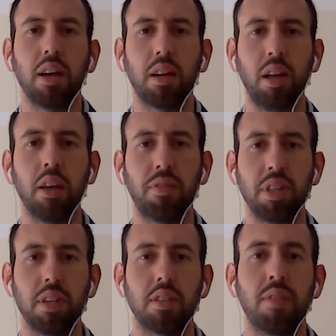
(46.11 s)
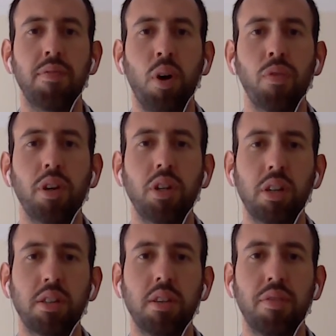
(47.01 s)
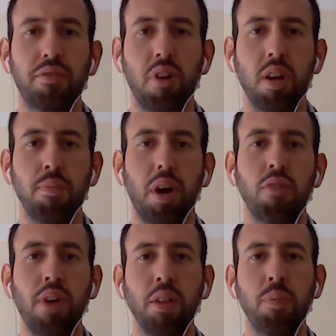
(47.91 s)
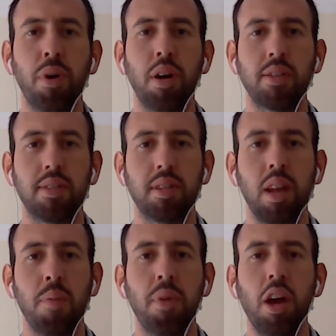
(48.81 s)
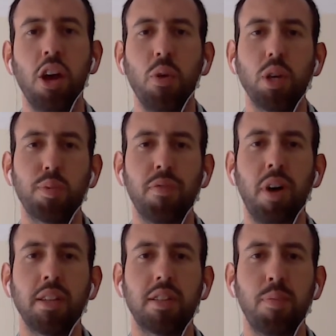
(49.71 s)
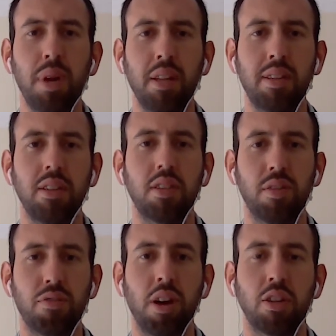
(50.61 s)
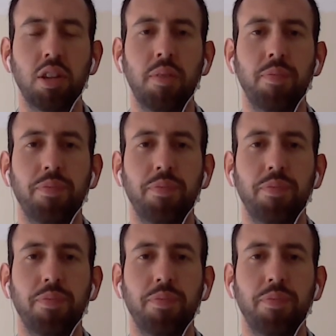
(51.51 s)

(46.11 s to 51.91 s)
Clinic visits involve adjusting a frame around the person's limb which provides stability to the fracture.